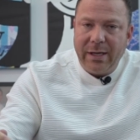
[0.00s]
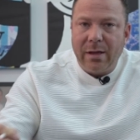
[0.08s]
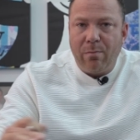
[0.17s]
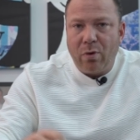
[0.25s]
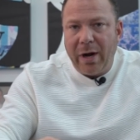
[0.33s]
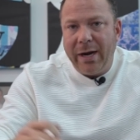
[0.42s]
the
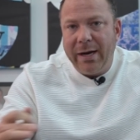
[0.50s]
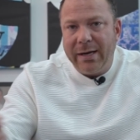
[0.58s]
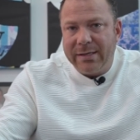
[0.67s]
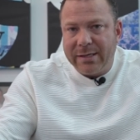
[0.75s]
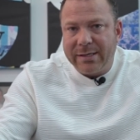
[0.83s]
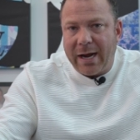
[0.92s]
branding
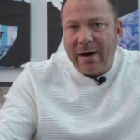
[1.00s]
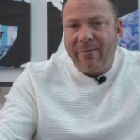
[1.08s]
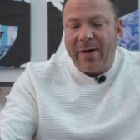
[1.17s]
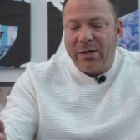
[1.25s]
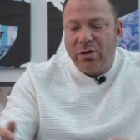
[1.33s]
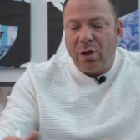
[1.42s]
as a side
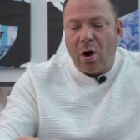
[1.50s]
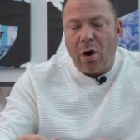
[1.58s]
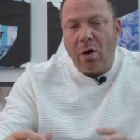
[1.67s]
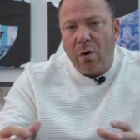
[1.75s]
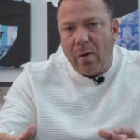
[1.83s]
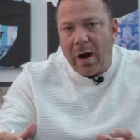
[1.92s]
effect. So the
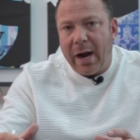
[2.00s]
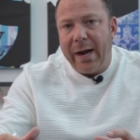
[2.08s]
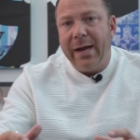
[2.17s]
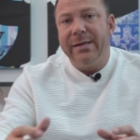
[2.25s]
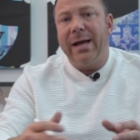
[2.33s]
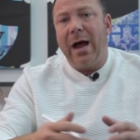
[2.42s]
ROI
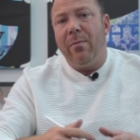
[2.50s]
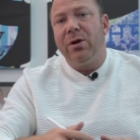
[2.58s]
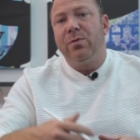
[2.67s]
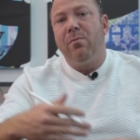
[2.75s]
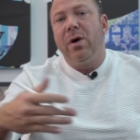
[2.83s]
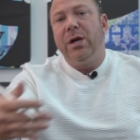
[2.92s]
is how
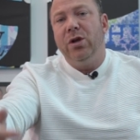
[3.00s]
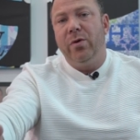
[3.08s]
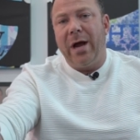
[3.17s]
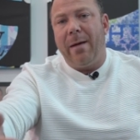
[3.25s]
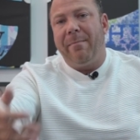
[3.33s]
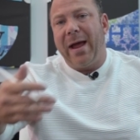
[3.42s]
much money you
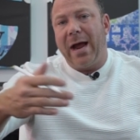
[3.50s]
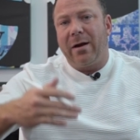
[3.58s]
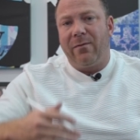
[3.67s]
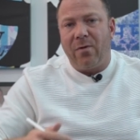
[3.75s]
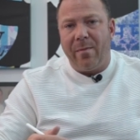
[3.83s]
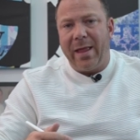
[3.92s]
got back from